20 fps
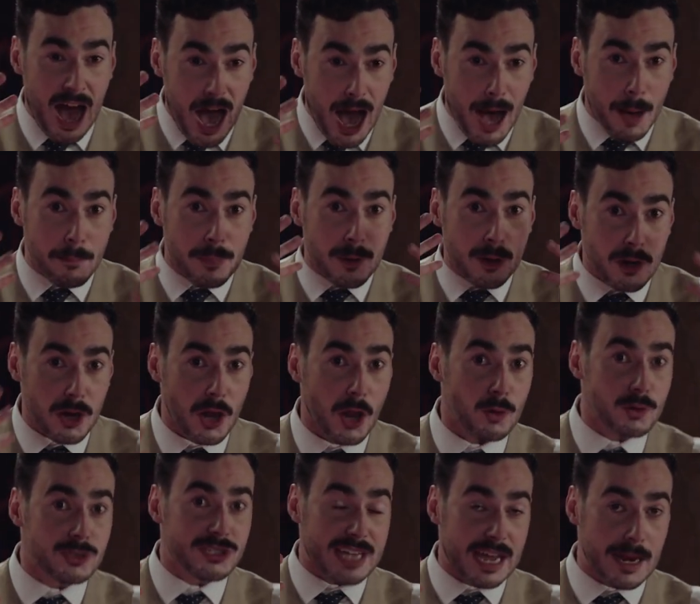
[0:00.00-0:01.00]
up
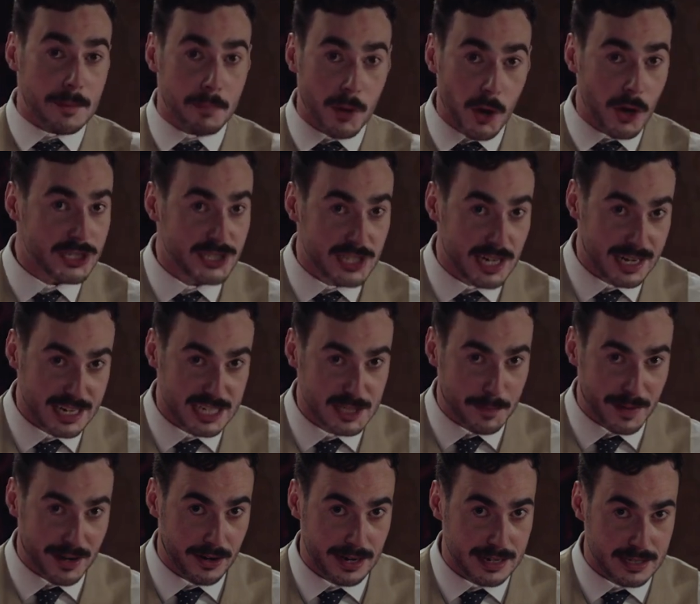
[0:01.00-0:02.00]
close and personal
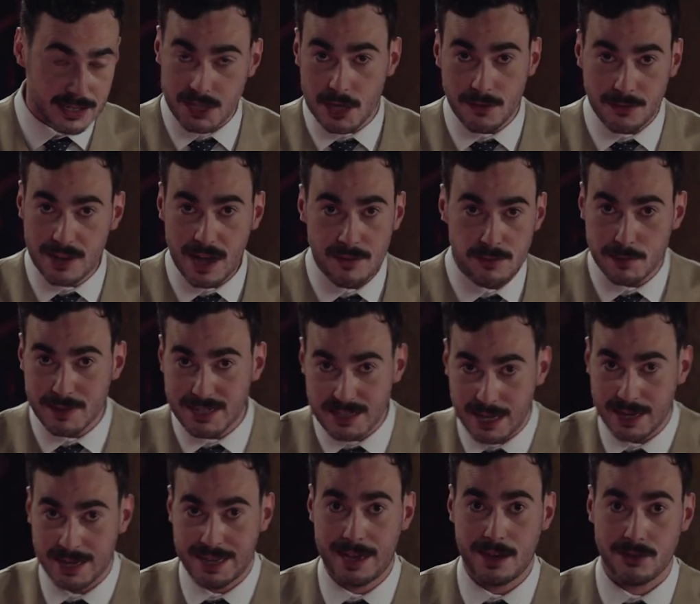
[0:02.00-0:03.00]
experience of government
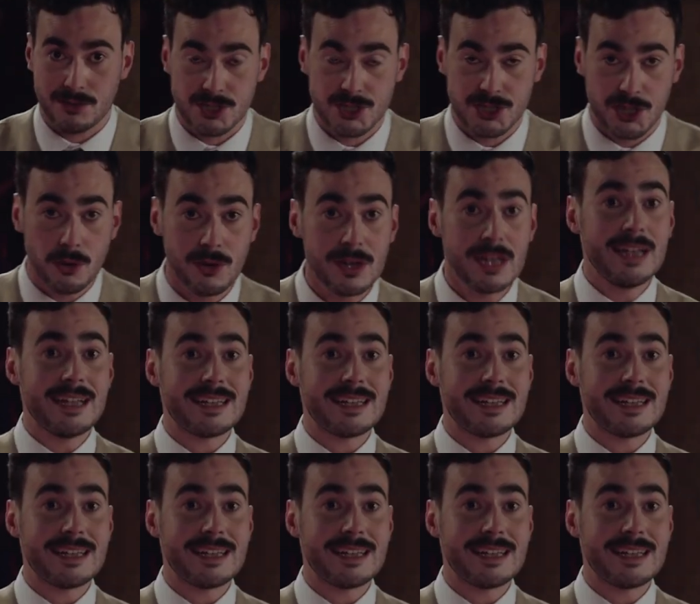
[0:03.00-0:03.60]
accounts, so